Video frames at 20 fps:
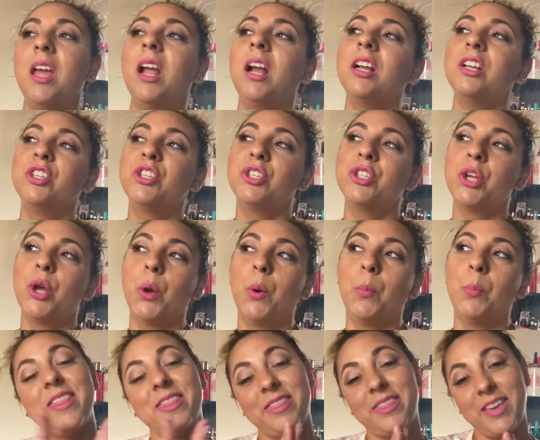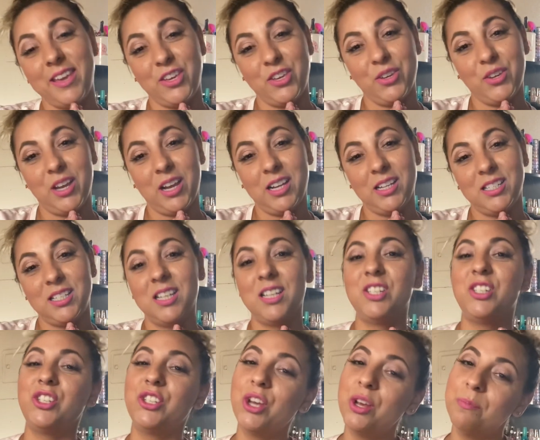So, thank you guys
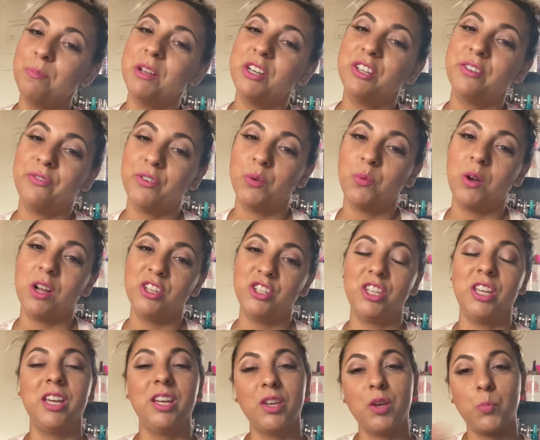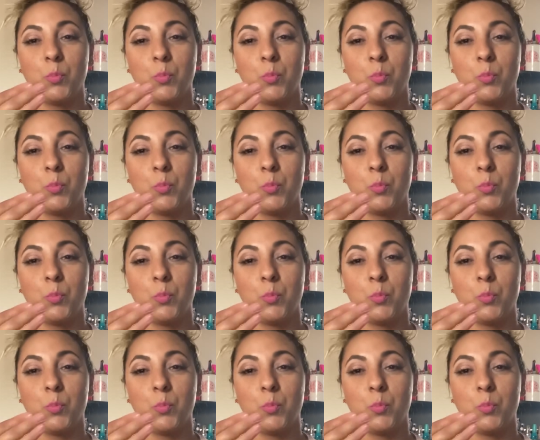so much for watching.